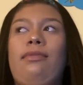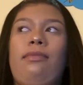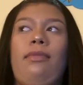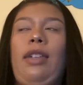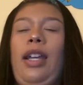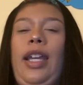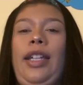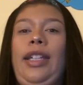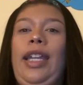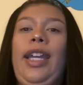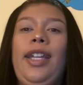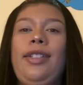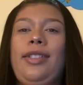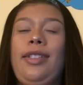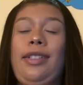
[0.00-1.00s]
I
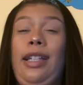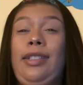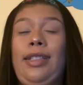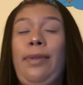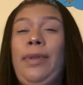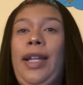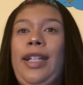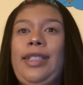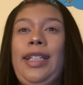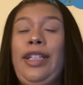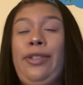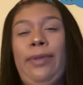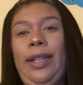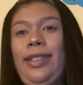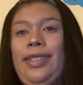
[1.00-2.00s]
guess, because I said what I say.
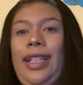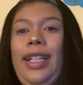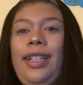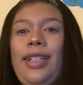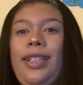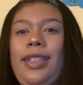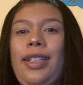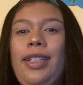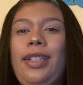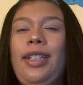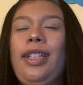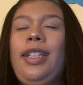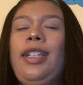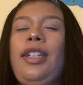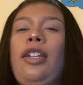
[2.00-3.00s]
You ain't saying nothing.
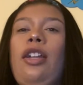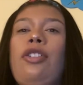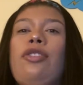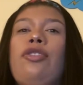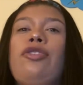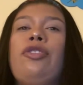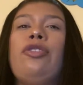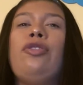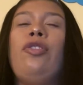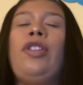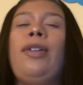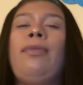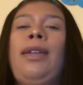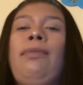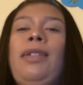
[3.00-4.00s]
So she goes, hold
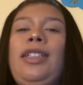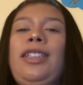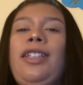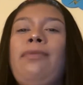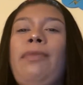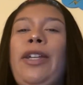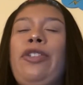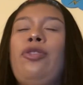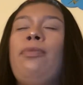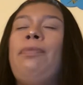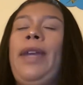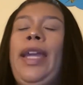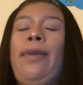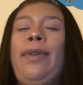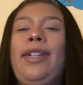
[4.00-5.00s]
up, let me see if my new
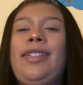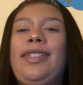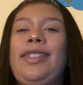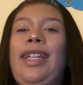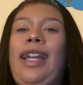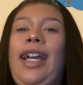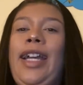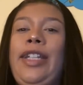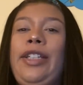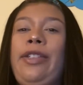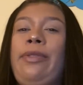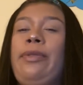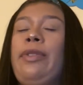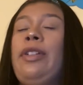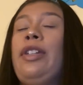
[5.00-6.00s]
bae wants to say hi to
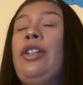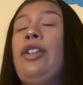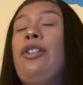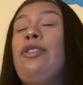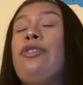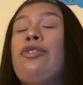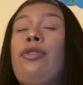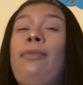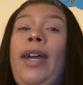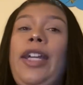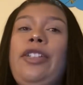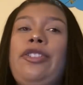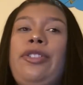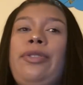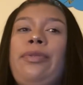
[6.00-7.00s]
you. So
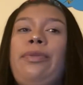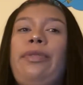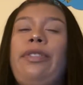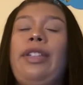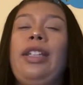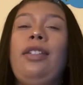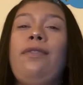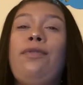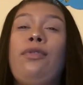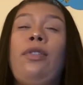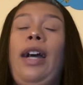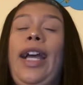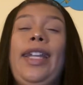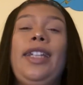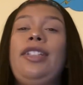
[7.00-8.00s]
mind you, this fool,
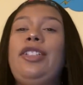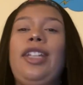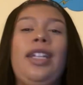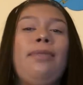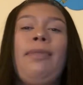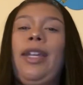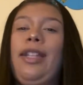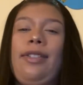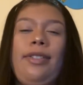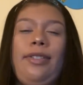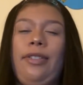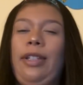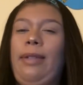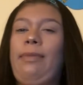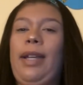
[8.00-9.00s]
I didn't check my
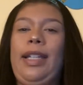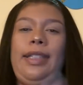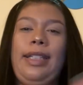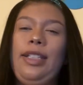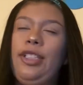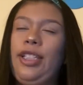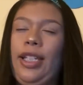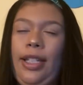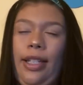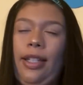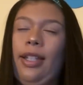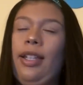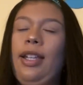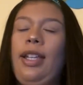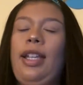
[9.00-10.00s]
Instagram. I didn't check it.
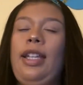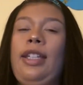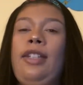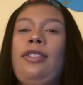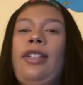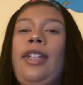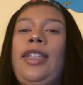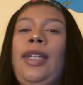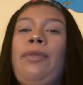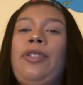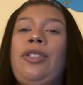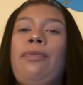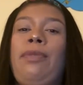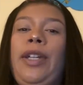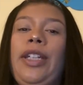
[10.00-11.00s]
He's like, I think we
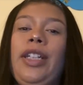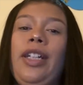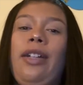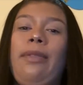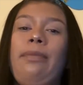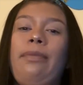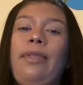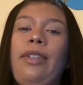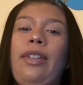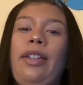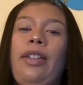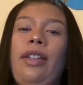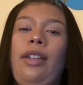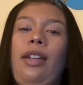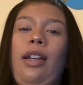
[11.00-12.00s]
should break up.
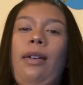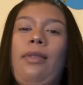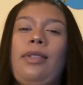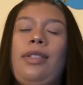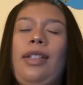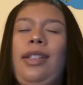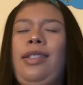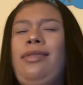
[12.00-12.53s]
I was like,